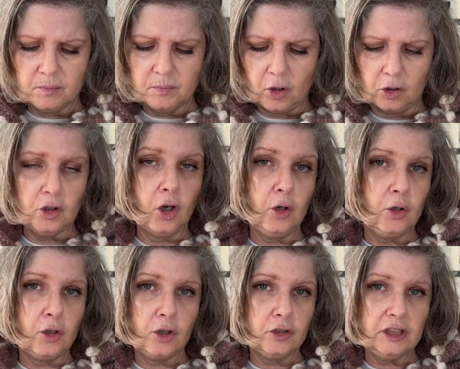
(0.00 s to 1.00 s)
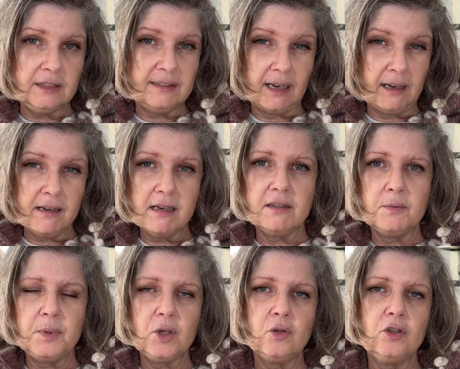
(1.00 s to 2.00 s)
on her designs,
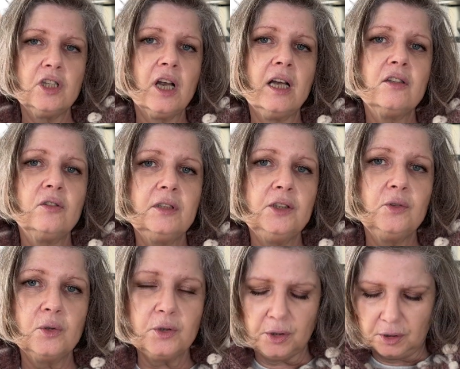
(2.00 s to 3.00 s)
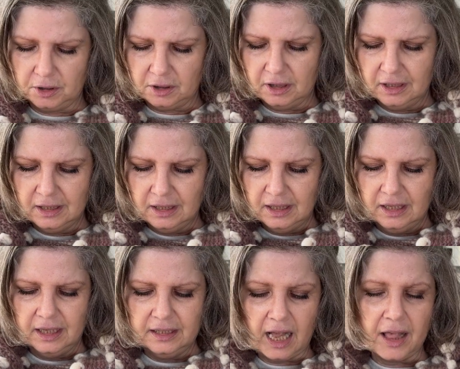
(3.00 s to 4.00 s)
because she has a little girl,
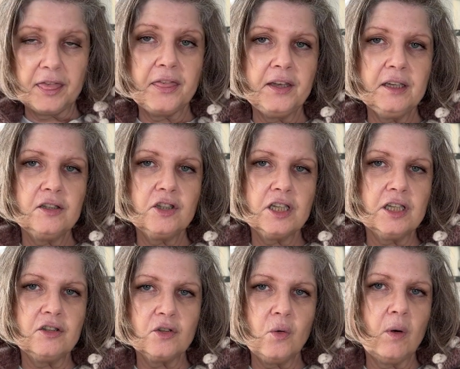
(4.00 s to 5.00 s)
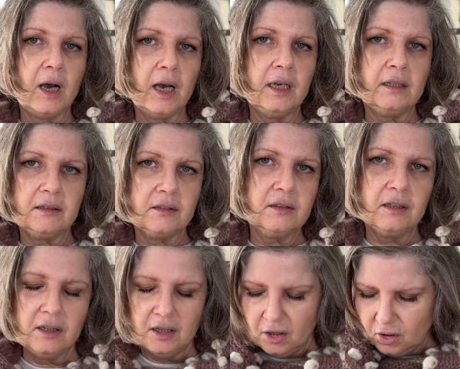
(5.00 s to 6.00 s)
and I think she's quite
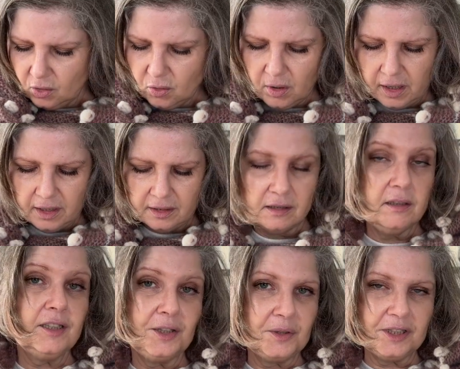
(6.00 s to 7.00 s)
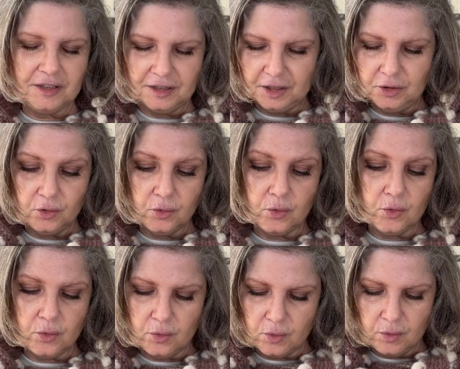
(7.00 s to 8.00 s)
interested
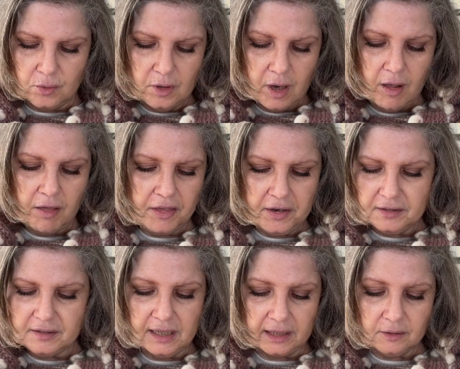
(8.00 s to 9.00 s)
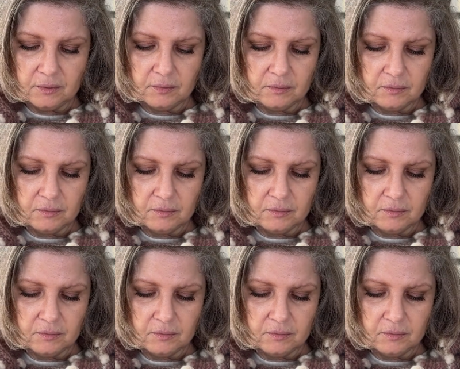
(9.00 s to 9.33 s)
into things that